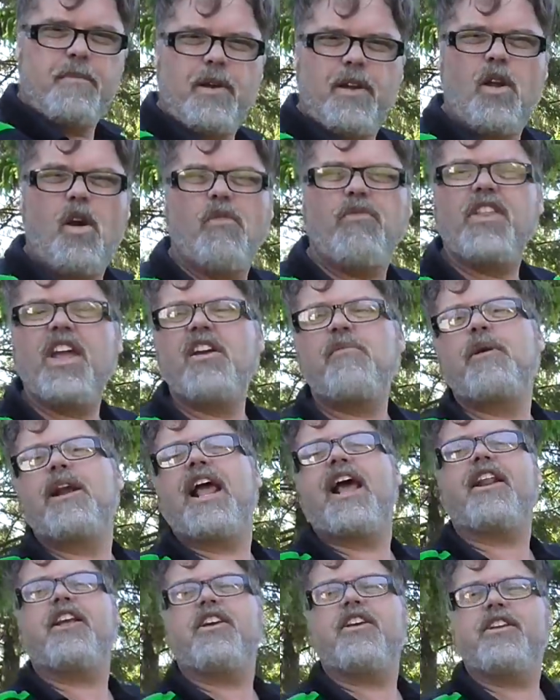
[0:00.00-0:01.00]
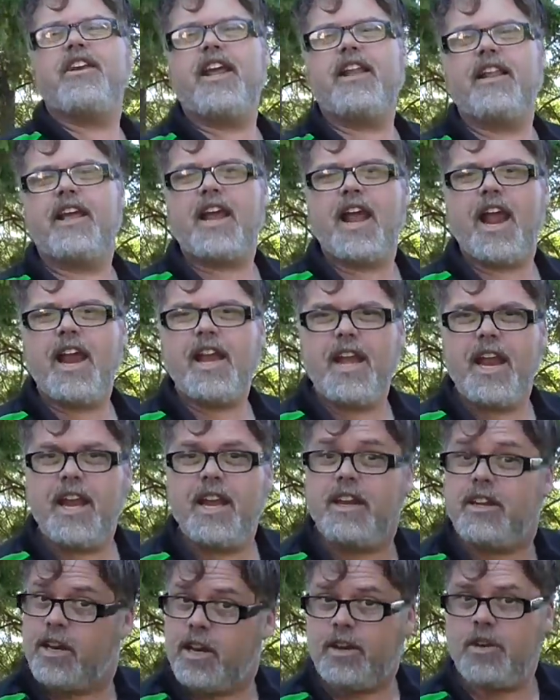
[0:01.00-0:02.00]
But hopefully everybody had a good day like I
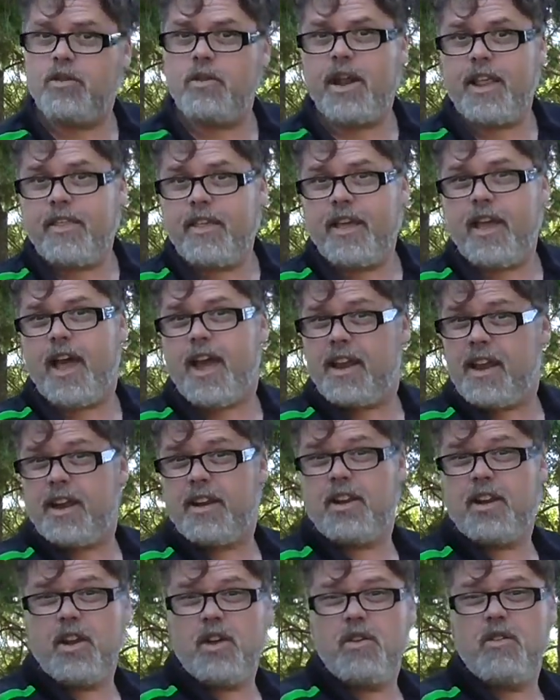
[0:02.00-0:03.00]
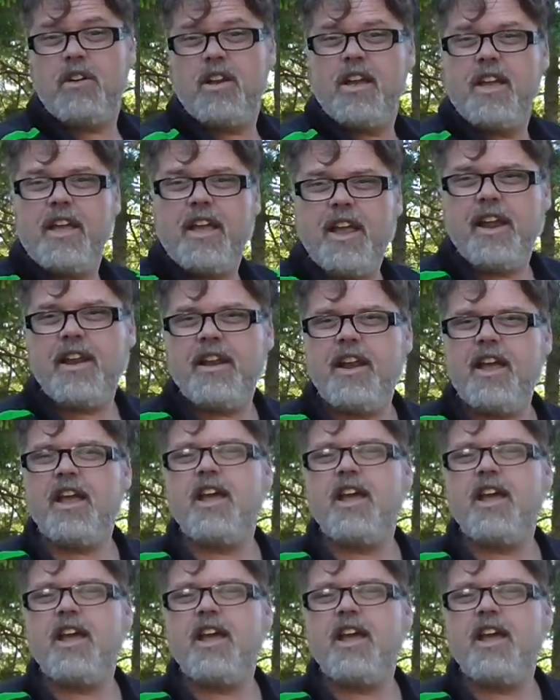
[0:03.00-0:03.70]
did and didn't do anything I didn't do. And